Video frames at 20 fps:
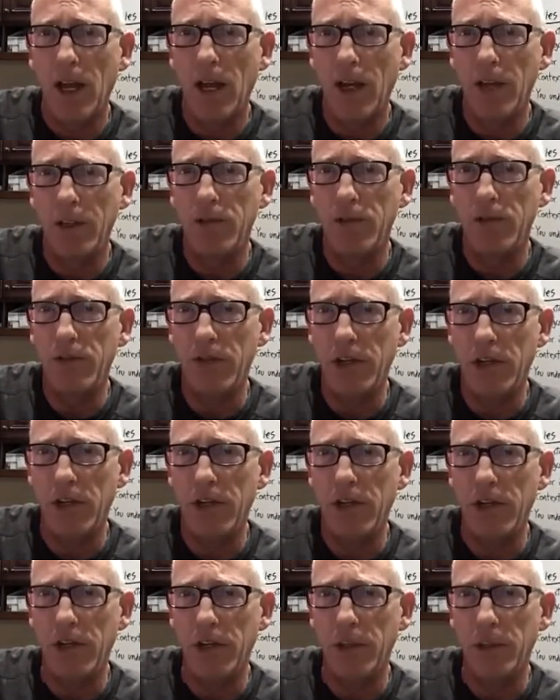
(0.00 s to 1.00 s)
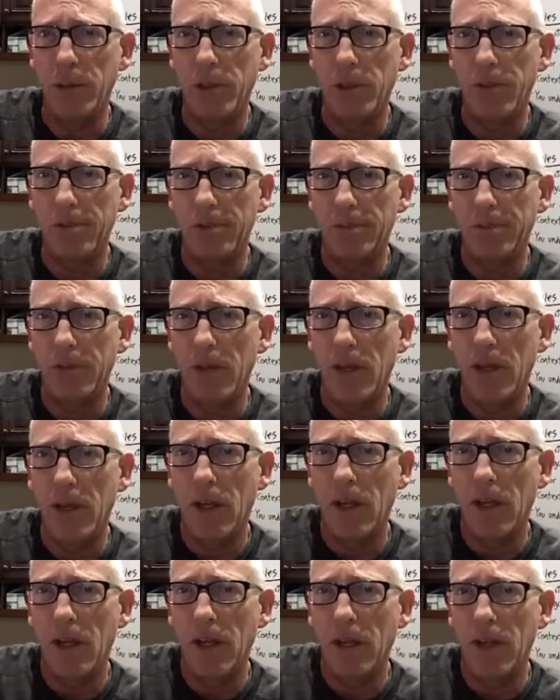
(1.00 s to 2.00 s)
It's very valuable.
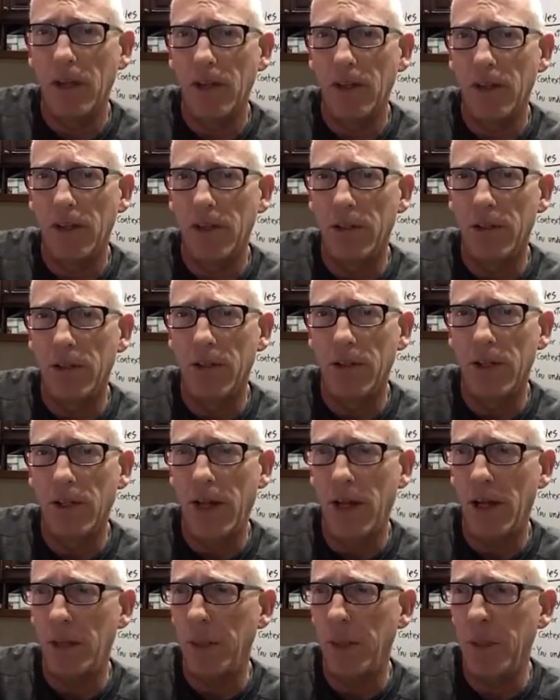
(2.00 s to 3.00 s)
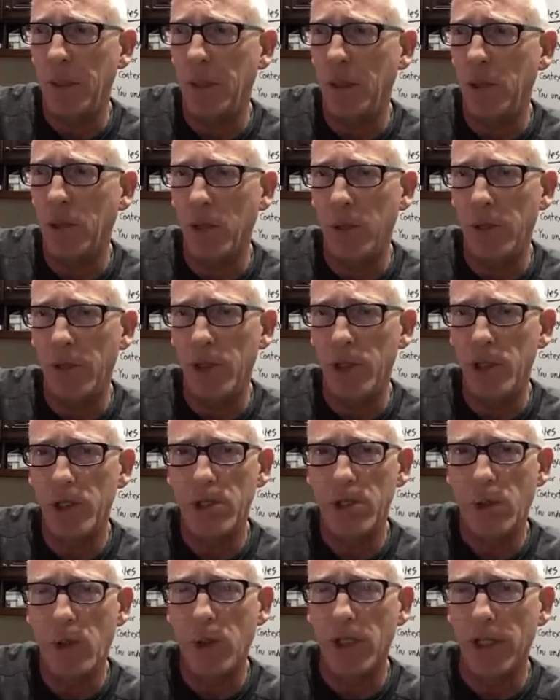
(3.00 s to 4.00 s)
There are a lot of people who have been
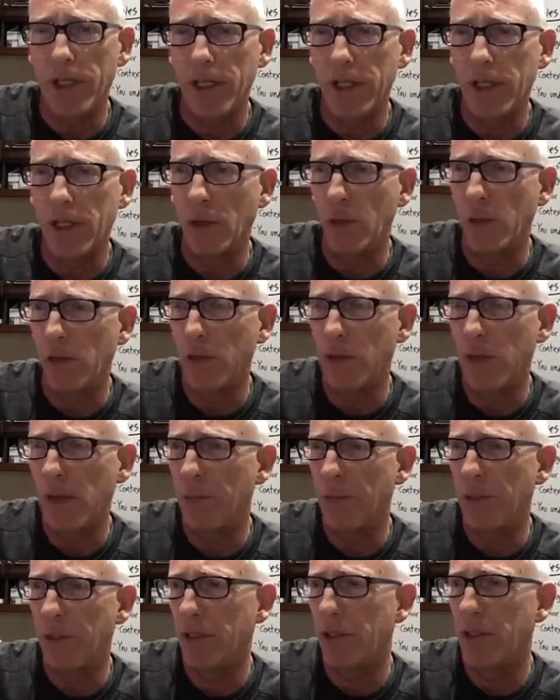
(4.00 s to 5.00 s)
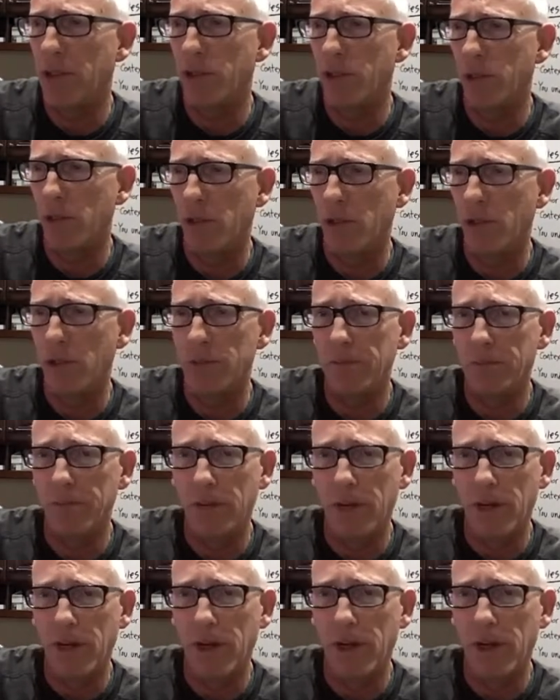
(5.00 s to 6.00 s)
trolling or attempting to
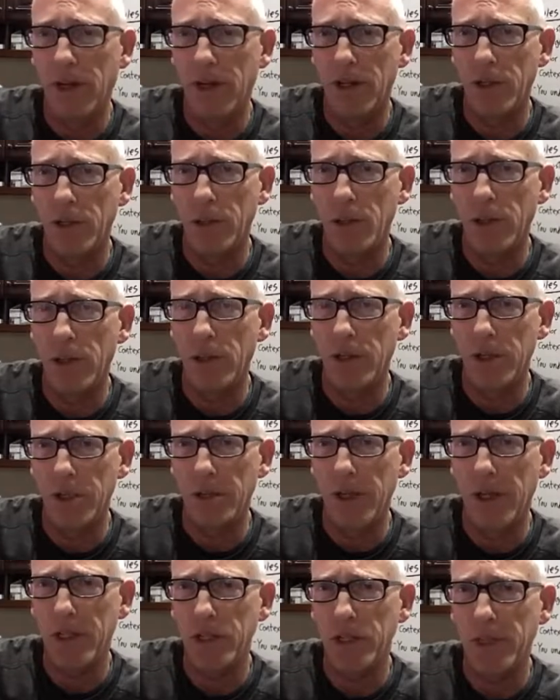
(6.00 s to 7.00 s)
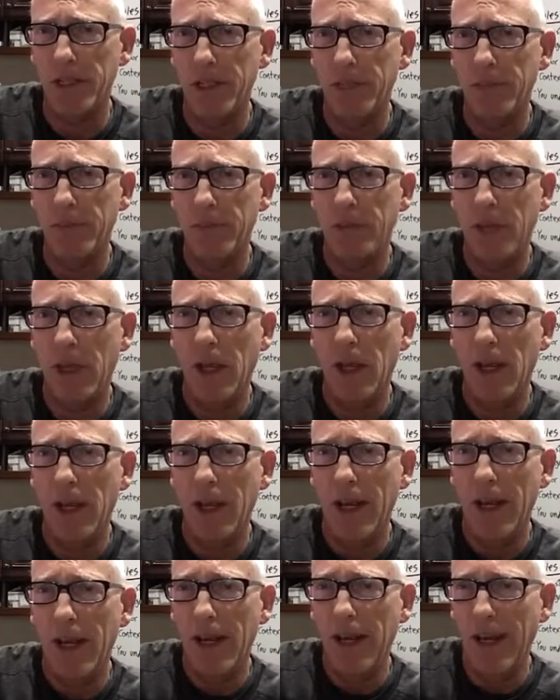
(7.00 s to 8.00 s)
troll on Twitter especially,
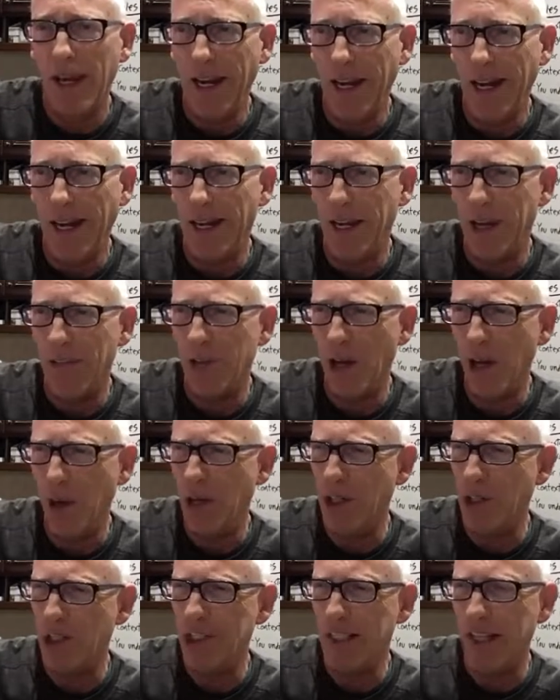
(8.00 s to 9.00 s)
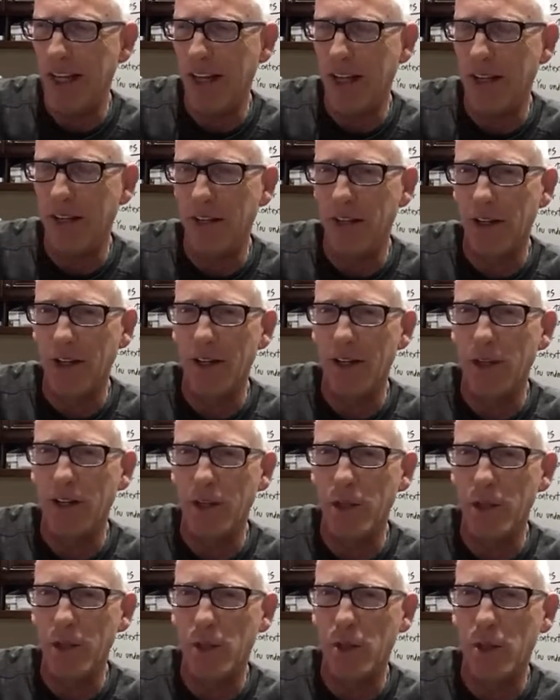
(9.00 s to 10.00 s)
and I've noticed that
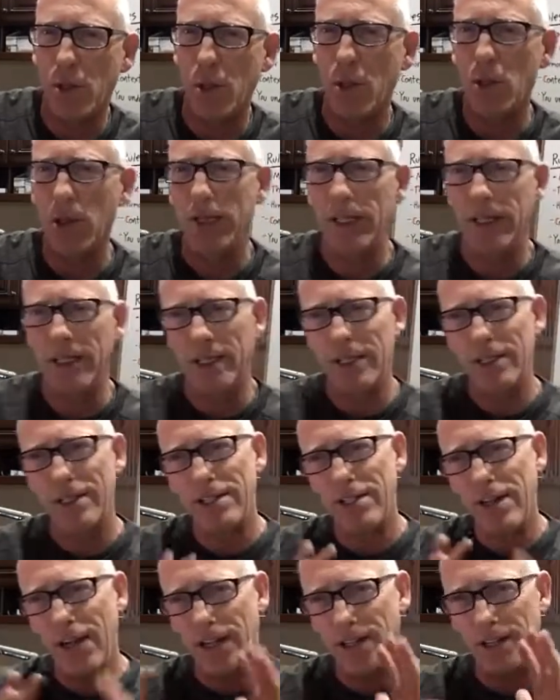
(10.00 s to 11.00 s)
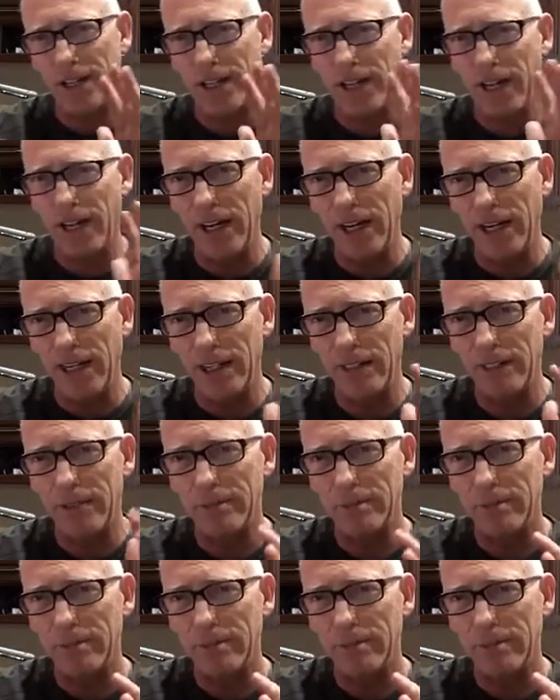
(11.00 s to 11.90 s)
their trolling technique